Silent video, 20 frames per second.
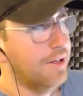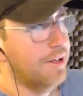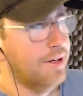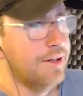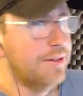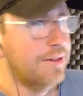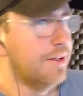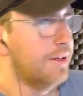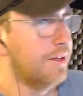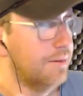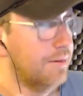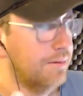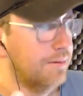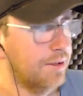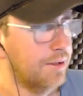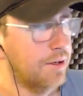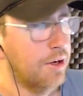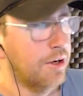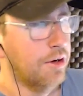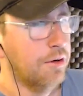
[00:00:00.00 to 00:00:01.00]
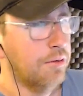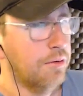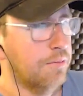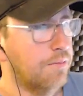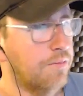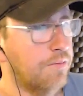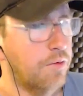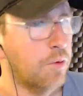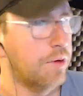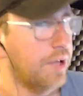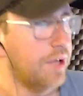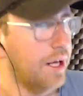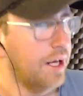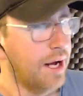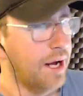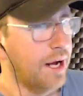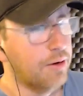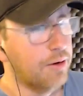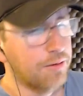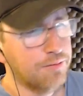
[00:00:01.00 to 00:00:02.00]
anything, you know, forty-eight
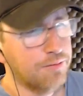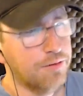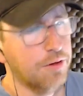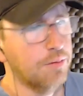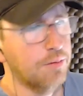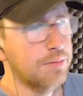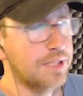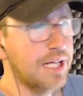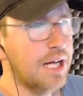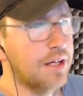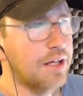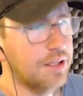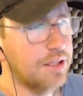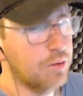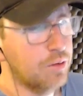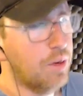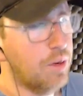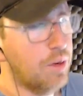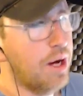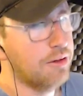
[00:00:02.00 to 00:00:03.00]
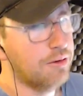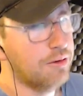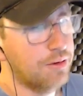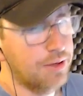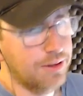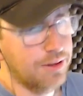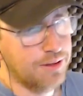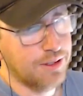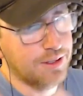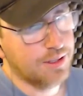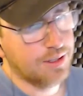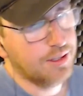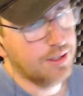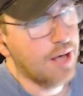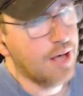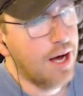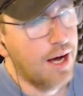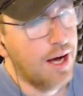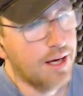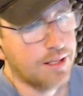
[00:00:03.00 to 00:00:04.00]
hour film challenge wise or anything.
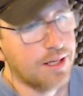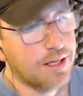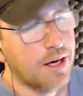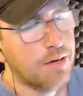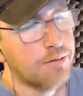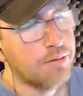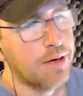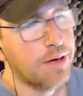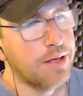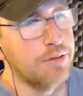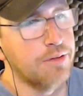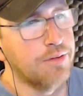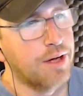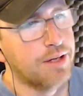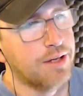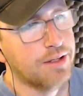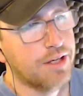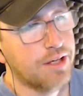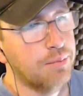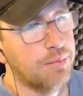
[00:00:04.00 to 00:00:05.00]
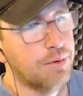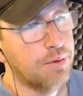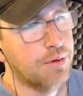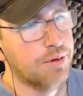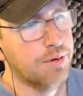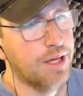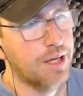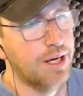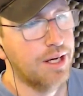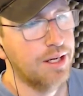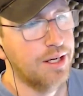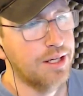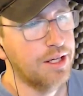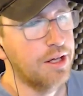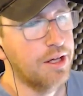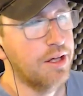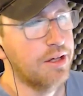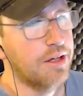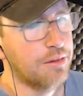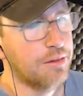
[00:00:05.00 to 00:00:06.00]
Uh, Konrad, you've had a couple uh,
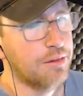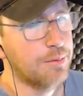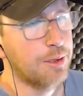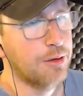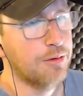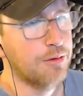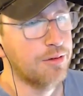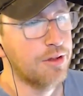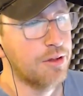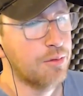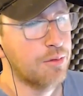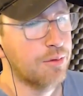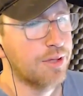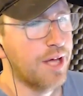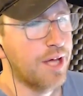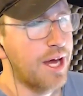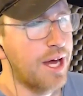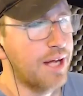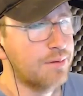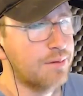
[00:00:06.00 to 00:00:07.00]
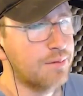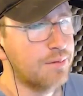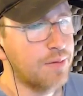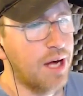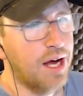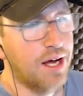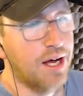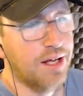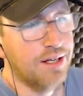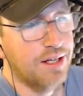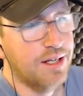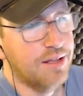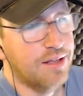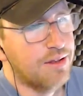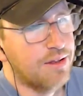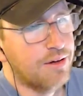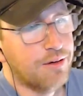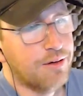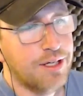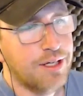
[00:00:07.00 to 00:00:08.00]
experiences with that. Uh, is
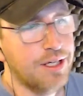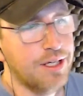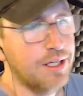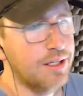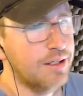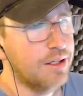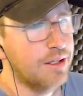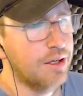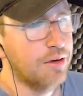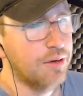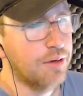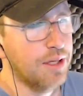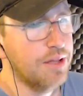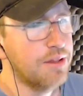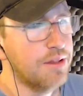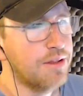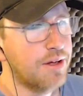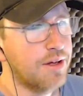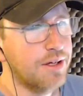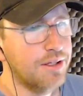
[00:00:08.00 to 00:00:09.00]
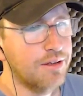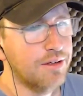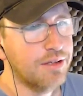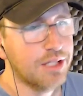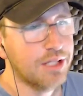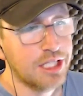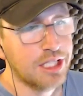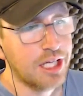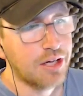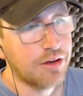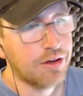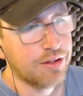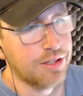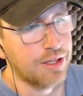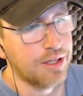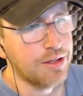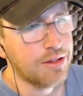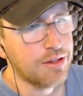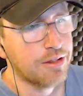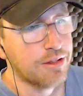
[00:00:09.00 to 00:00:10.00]
there any, you know, insight you can shed on
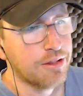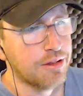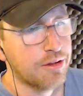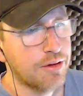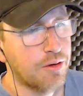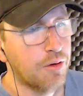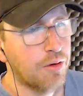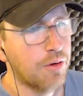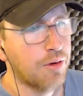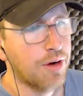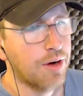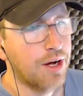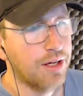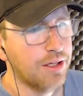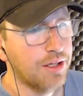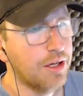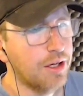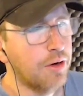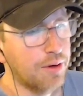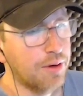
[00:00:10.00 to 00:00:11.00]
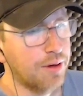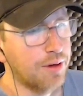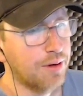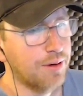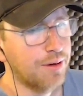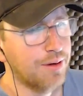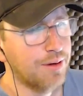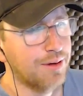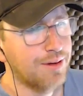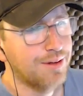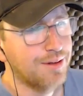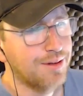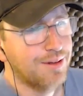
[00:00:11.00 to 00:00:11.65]
this? Or uh, well, you know, what I'd like to